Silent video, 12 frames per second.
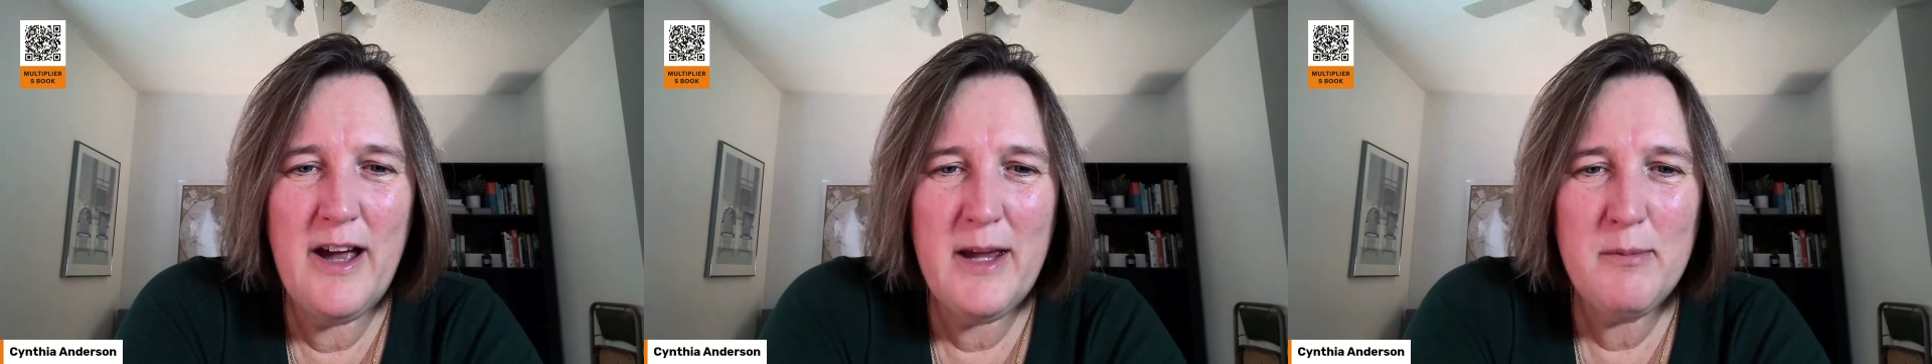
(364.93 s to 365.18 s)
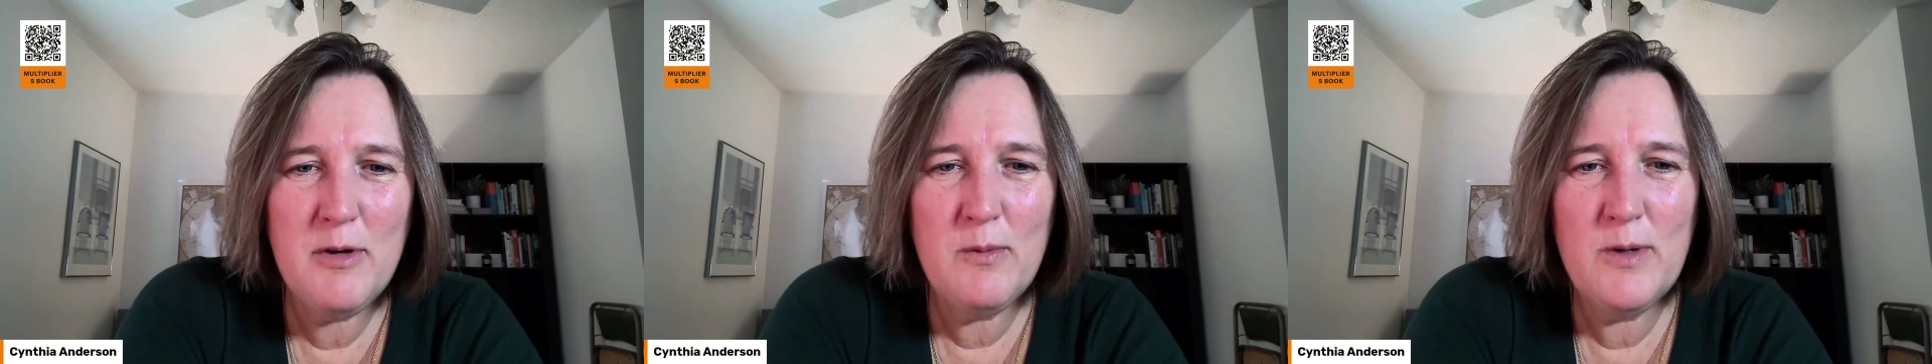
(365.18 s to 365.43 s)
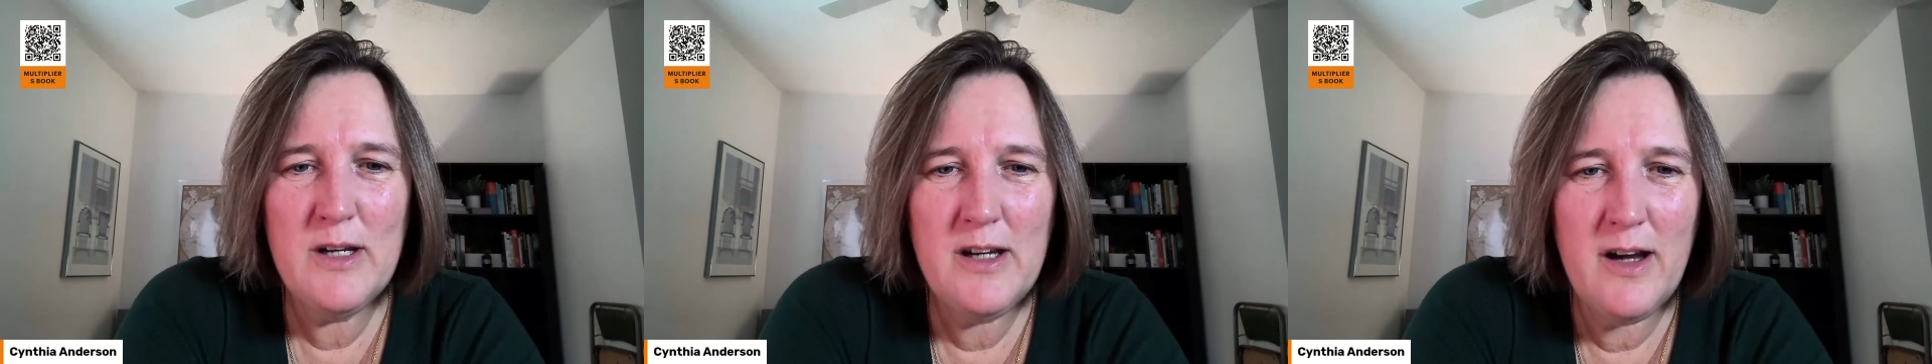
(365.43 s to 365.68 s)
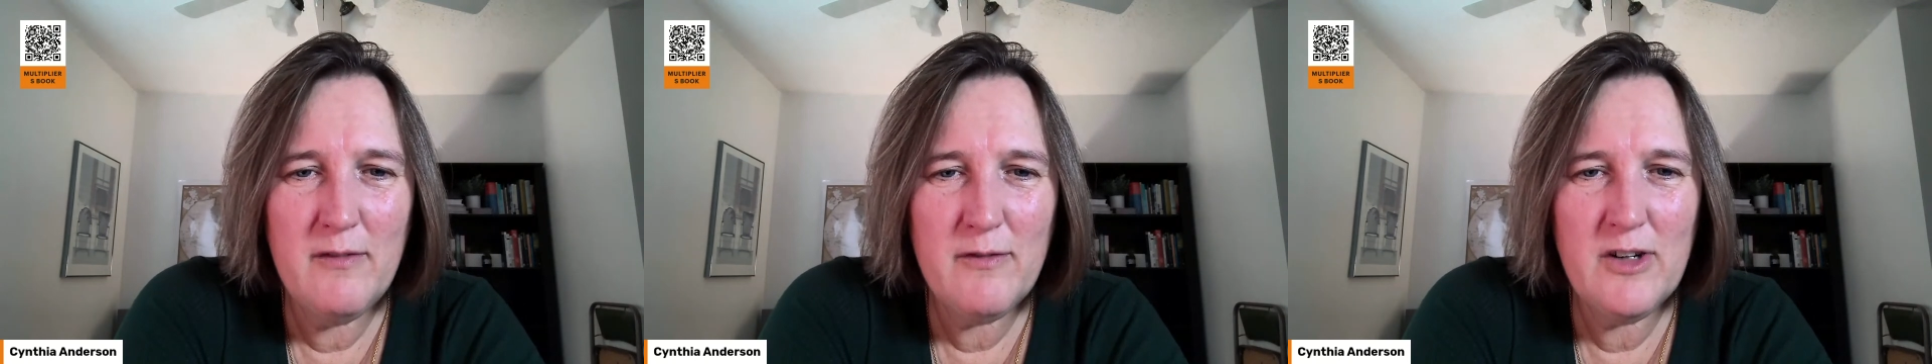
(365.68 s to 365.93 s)
I am a
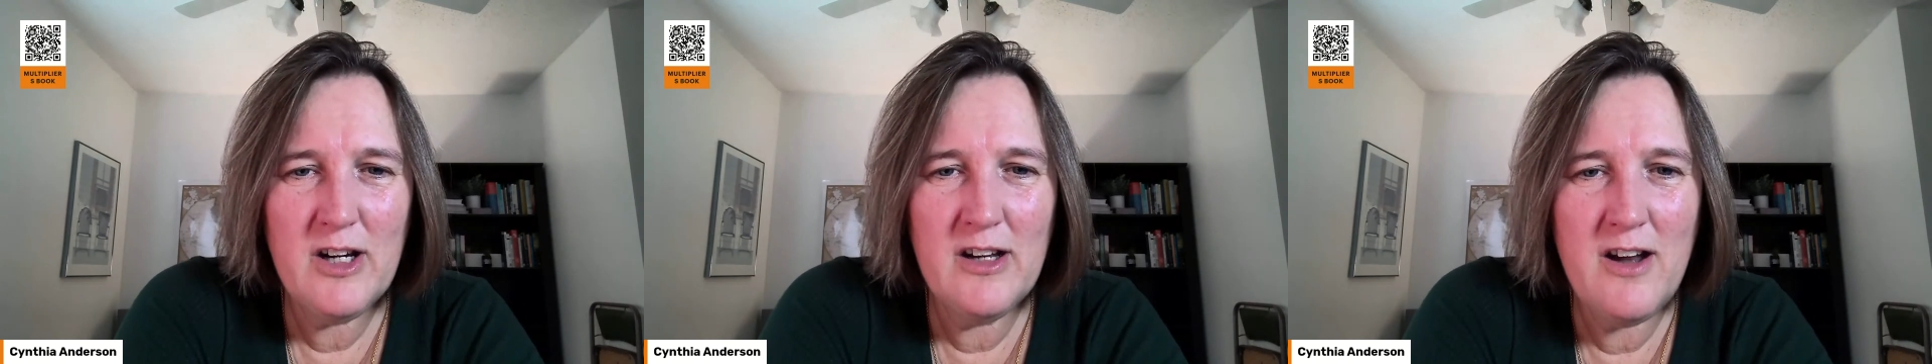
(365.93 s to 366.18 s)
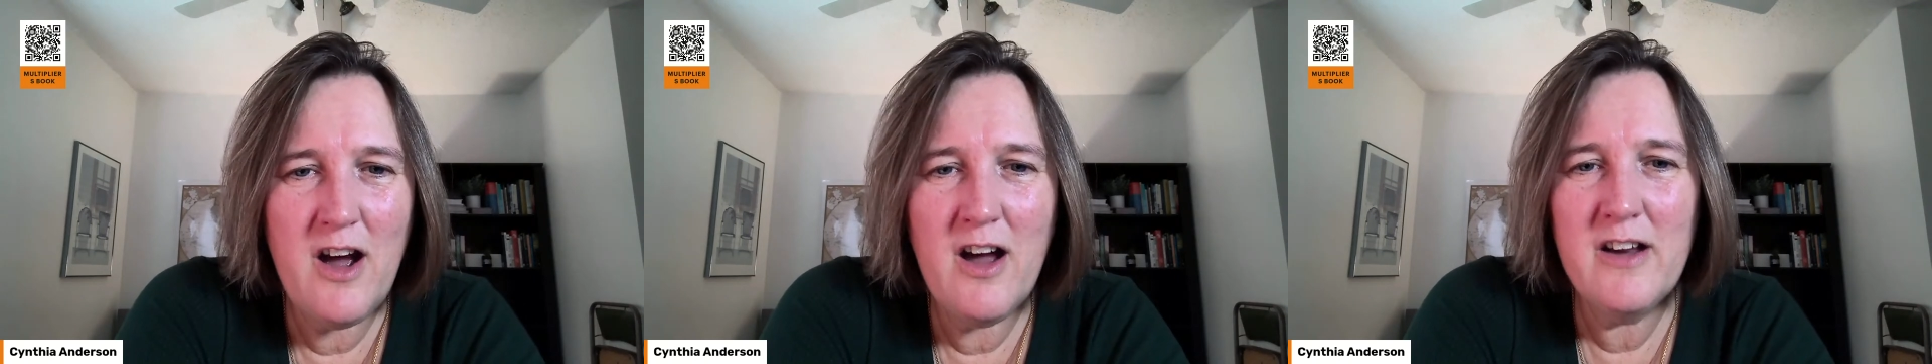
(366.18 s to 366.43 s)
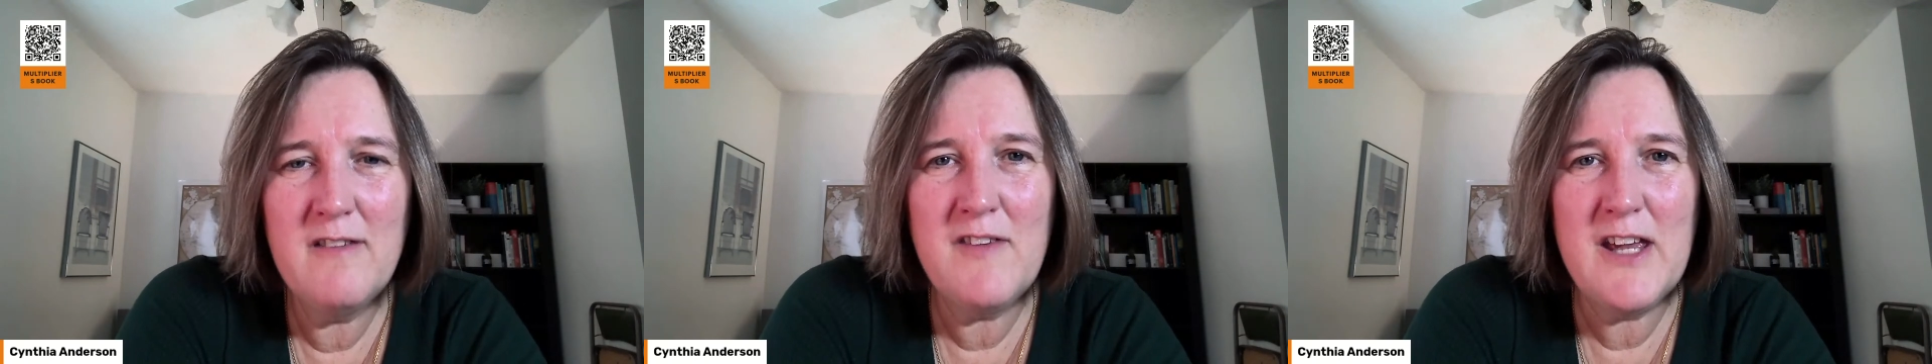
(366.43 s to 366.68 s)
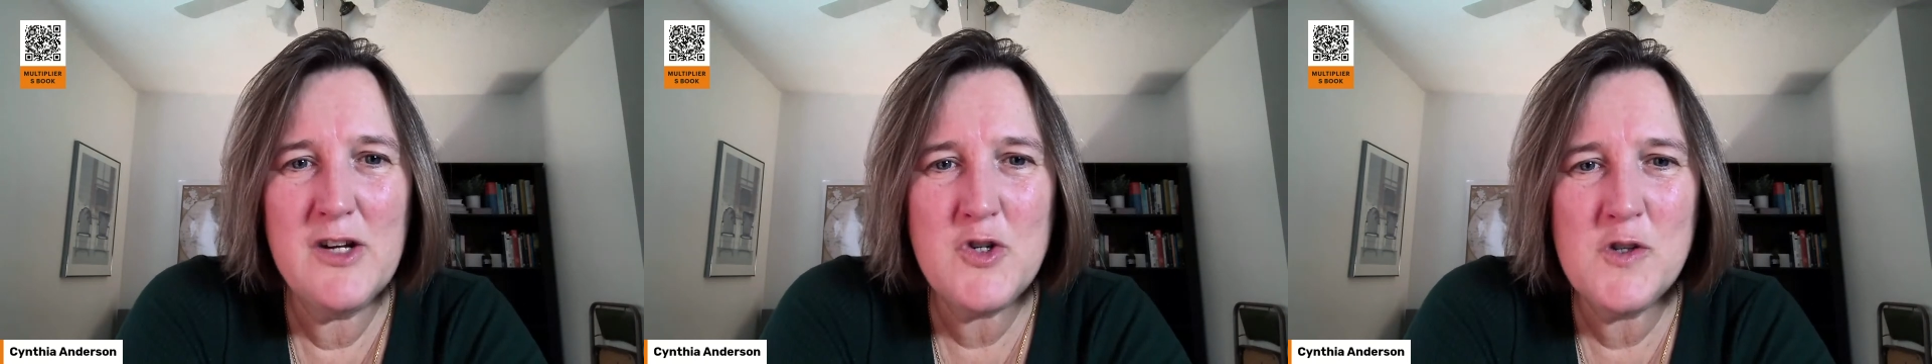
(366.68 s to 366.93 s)
recovering
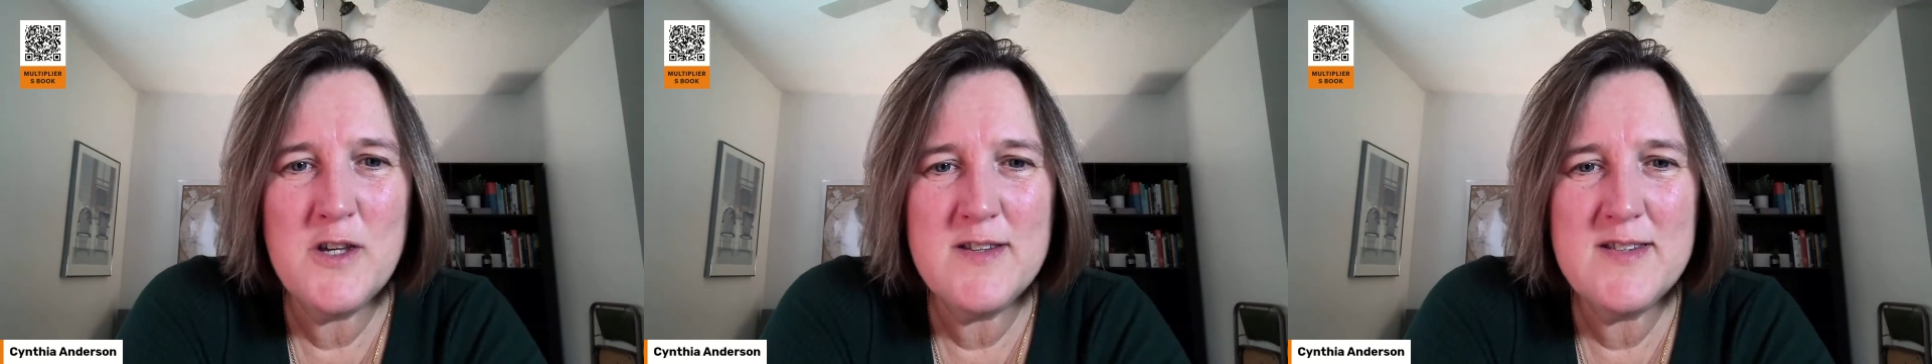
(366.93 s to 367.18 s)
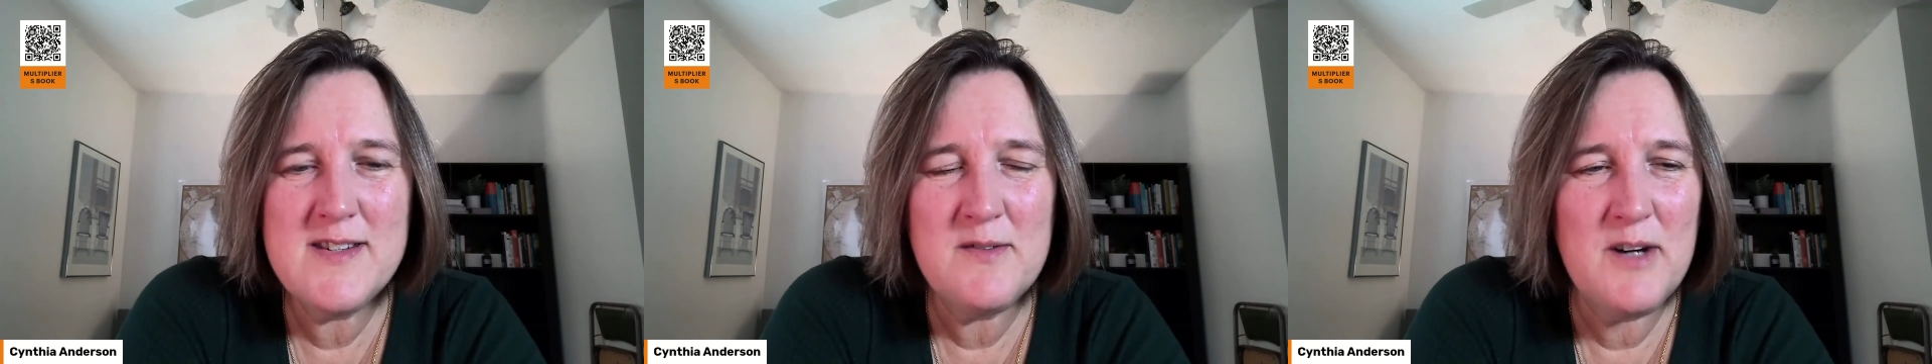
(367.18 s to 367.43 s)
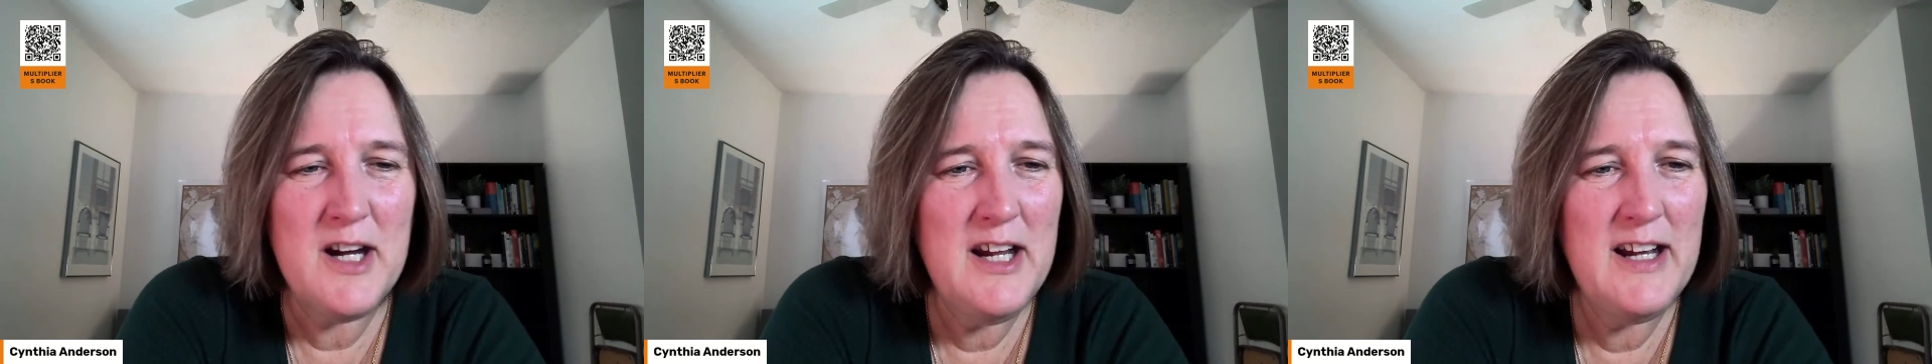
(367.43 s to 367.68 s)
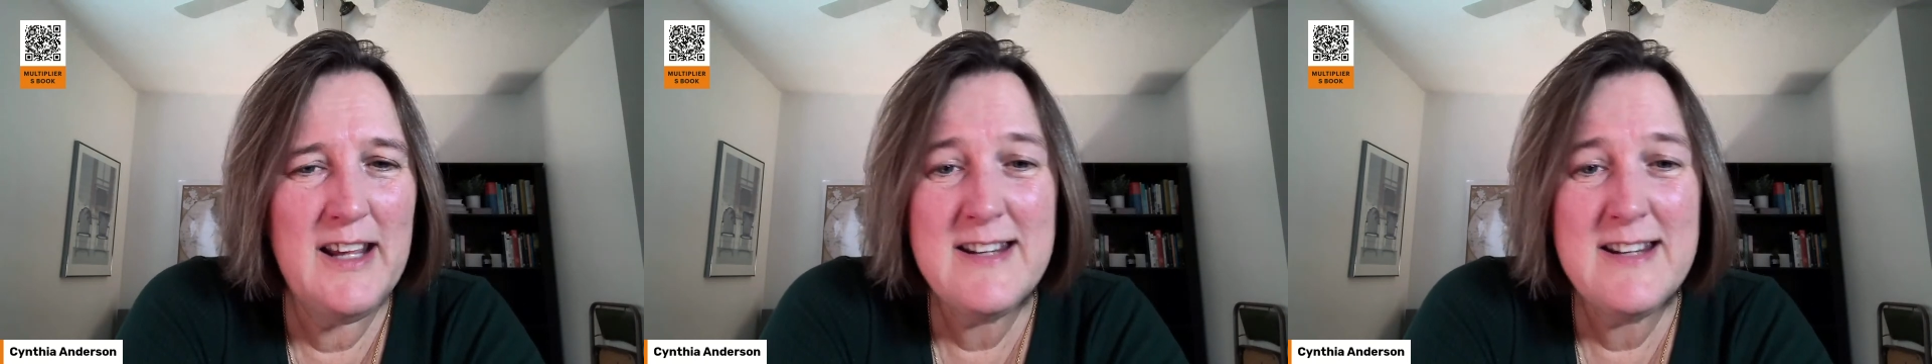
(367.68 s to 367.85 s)
non-evangelist, right?